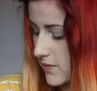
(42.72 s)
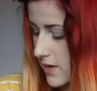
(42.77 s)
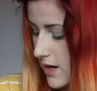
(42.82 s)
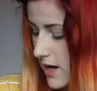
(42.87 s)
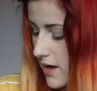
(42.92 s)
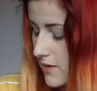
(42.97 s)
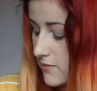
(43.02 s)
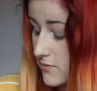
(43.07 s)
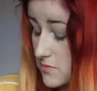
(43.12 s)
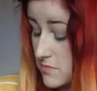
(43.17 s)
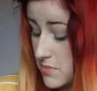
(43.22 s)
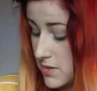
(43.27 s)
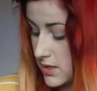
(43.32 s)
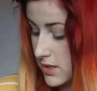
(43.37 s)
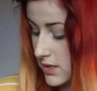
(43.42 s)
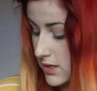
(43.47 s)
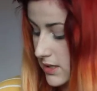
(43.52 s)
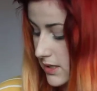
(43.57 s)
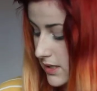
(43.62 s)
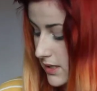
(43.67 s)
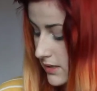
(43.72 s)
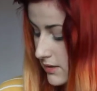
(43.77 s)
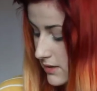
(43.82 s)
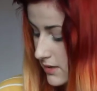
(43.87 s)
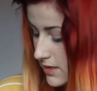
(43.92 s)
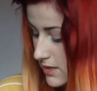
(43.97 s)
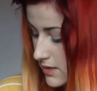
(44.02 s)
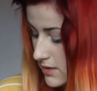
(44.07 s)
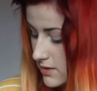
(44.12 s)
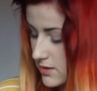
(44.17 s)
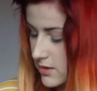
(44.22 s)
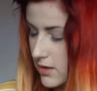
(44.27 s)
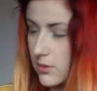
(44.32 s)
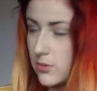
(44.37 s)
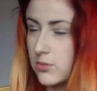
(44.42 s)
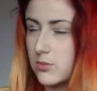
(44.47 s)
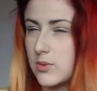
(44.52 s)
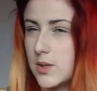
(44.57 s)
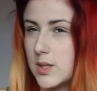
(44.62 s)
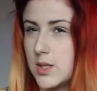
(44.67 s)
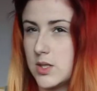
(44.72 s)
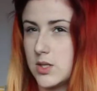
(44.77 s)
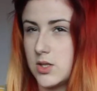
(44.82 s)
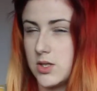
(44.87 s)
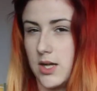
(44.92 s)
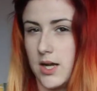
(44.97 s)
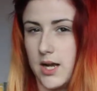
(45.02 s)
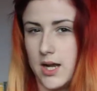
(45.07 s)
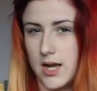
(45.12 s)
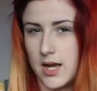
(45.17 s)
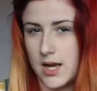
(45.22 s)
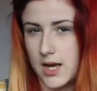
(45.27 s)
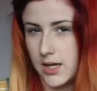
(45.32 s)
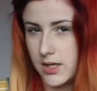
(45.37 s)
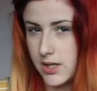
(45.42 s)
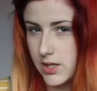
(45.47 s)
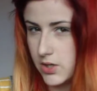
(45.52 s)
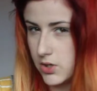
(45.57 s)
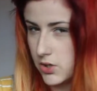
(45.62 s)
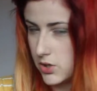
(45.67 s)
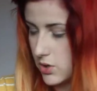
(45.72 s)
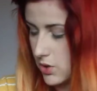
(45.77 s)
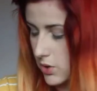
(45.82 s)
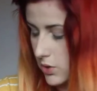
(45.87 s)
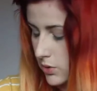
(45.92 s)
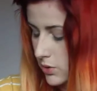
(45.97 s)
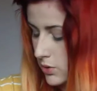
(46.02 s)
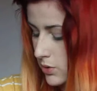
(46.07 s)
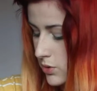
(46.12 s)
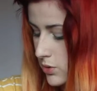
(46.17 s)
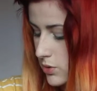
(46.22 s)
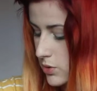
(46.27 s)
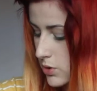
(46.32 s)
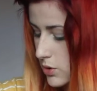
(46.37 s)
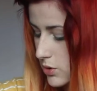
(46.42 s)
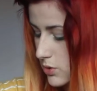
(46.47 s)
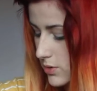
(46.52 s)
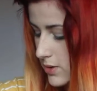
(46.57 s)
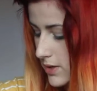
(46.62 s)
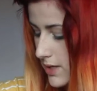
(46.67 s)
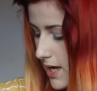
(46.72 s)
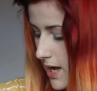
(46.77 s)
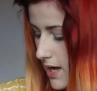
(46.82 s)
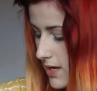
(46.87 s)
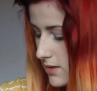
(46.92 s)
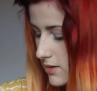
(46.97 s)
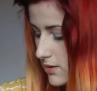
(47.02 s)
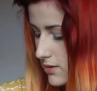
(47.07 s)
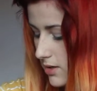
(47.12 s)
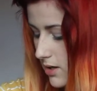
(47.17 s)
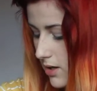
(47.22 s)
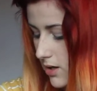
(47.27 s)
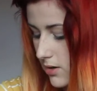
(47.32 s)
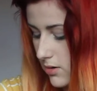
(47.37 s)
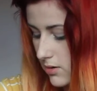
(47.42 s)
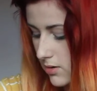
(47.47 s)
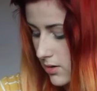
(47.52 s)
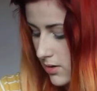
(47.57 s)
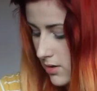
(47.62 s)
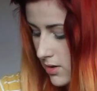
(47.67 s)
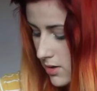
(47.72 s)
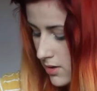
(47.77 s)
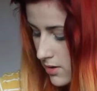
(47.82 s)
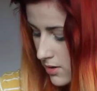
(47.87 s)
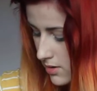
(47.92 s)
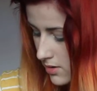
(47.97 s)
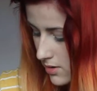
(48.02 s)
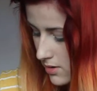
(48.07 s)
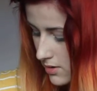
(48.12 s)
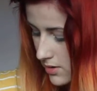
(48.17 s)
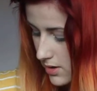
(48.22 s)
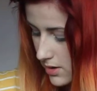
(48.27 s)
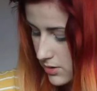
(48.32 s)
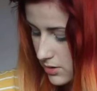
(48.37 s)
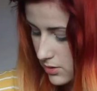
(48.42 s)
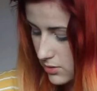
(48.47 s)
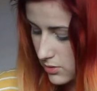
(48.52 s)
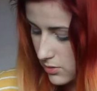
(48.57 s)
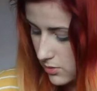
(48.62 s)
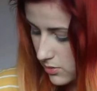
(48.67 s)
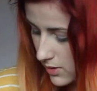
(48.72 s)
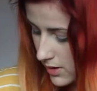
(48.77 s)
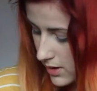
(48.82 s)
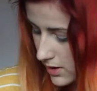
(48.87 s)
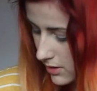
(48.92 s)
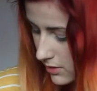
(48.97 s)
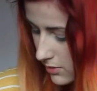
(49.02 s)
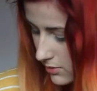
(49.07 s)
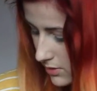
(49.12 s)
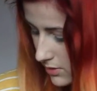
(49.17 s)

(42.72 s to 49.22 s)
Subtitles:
I haven't been in here since I went to London on Tuesday, so I don't quite know